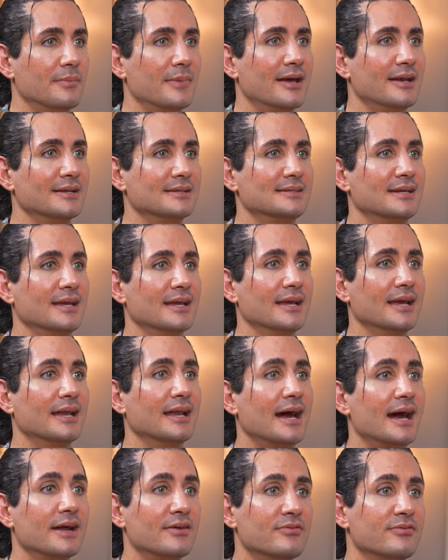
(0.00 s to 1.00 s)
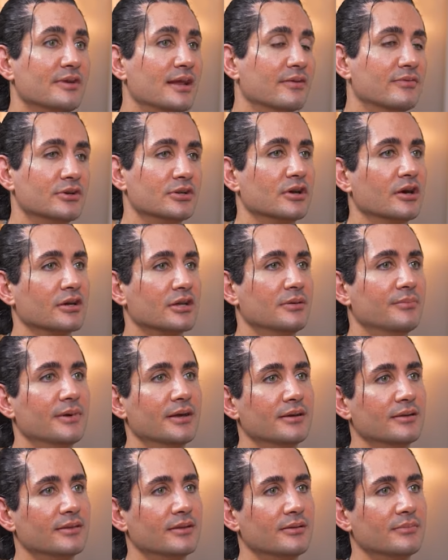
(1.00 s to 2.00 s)
they meditate. And yeah. I've never
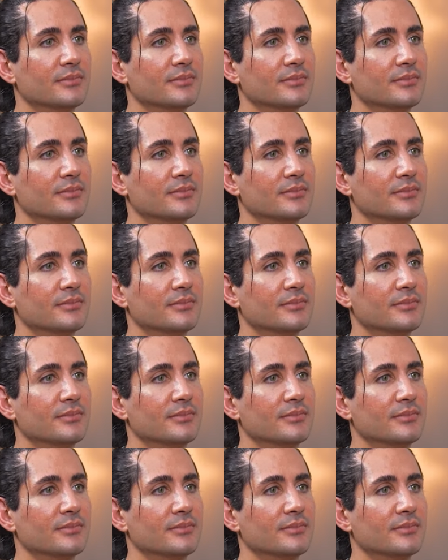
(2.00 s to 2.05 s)
documented